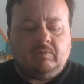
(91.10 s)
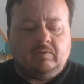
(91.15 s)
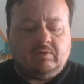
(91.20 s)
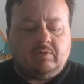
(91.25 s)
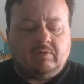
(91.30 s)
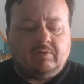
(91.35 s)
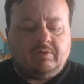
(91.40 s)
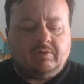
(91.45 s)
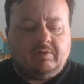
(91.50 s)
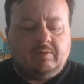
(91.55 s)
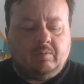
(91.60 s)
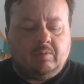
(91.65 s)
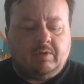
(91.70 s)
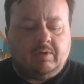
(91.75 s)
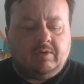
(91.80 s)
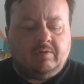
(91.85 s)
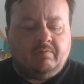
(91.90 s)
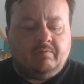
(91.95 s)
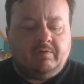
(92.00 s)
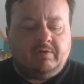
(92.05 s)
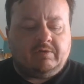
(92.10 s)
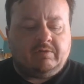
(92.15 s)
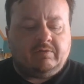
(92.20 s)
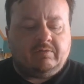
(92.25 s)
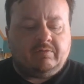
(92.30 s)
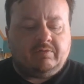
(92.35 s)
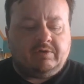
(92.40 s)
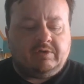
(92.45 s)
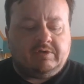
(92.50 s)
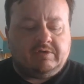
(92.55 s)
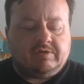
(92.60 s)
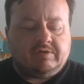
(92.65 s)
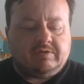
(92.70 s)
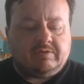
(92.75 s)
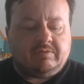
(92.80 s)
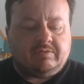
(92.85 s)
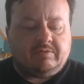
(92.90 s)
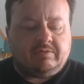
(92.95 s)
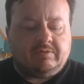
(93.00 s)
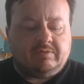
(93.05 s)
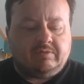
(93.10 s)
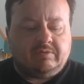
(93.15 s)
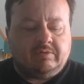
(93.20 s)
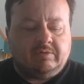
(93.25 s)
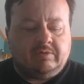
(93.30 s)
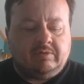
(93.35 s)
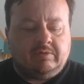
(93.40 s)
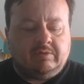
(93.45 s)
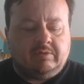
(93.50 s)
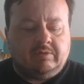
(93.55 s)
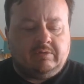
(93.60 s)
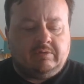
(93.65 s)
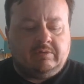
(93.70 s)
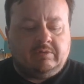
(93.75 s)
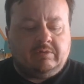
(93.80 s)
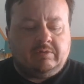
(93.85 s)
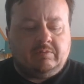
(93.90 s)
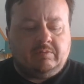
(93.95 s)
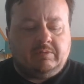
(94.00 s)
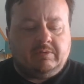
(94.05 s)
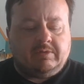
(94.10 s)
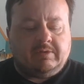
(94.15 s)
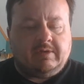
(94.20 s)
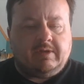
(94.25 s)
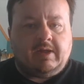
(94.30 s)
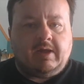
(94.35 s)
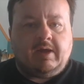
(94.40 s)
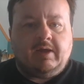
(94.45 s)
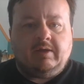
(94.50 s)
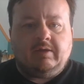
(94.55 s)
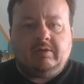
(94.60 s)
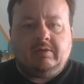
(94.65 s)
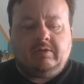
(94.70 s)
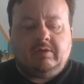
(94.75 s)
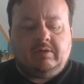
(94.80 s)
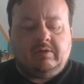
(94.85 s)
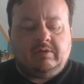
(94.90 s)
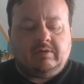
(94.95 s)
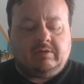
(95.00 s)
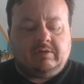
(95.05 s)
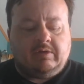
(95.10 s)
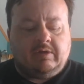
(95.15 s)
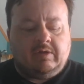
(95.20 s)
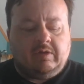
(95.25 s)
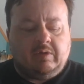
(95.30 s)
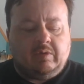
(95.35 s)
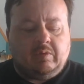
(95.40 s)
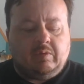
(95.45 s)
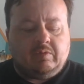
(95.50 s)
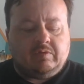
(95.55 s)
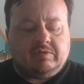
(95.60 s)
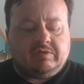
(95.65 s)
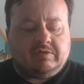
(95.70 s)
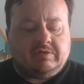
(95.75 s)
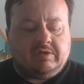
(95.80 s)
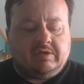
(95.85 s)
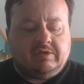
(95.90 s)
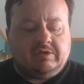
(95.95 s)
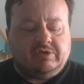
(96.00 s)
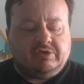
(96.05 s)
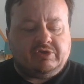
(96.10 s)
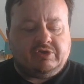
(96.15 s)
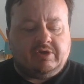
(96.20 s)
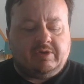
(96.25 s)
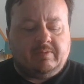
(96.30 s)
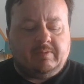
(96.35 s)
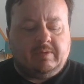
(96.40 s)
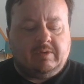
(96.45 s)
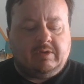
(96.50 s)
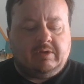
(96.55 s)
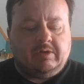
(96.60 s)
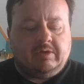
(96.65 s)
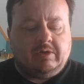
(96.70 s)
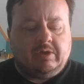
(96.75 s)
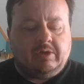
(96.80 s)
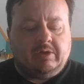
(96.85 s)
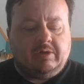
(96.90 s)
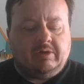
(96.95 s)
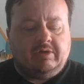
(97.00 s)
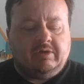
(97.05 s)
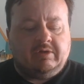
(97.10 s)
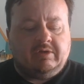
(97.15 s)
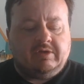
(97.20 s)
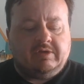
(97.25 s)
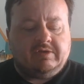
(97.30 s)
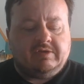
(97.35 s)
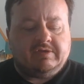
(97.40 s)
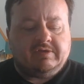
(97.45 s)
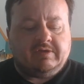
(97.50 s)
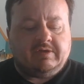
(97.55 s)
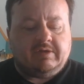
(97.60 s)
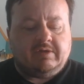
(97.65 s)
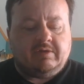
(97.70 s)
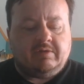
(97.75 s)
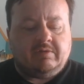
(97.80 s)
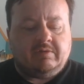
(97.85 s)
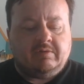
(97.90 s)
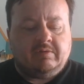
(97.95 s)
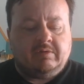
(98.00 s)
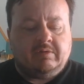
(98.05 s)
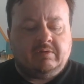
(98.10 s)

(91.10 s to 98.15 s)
31 victories, with 19 KOs. And Jamel Herring, he's got